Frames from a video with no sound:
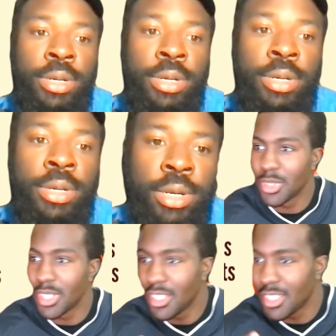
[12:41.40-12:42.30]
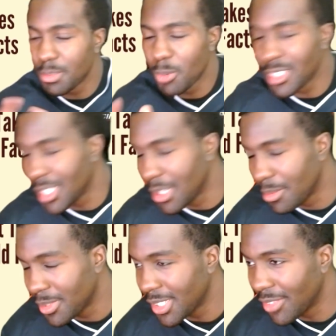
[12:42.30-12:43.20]
So this brings
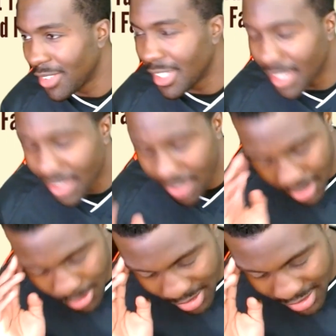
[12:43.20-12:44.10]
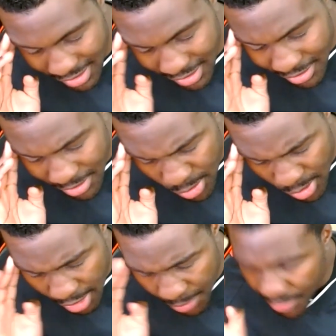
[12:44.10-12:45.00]
up a question,
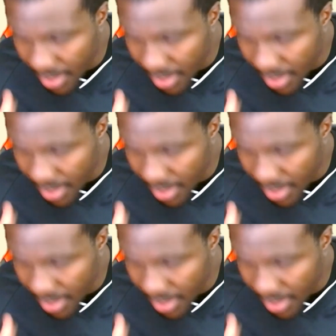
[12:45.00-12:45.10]
right?